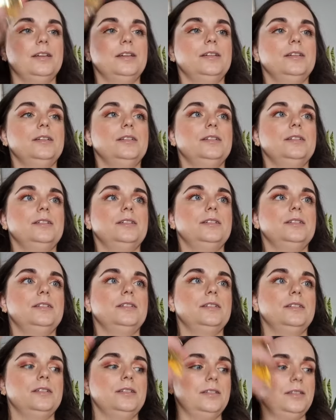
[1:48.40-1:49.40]

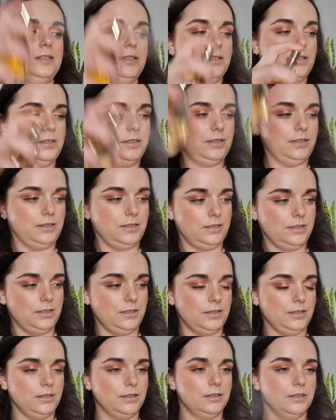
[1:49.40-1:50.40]

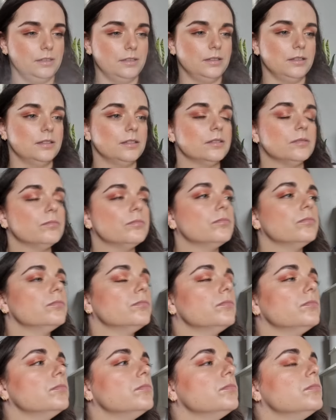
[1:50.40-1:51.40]

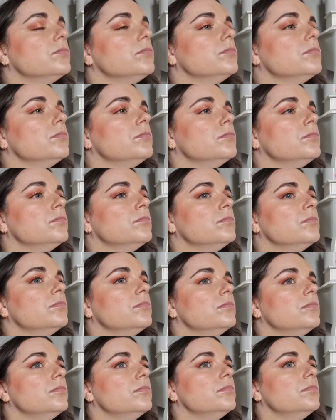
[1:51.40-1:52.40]
[no speech]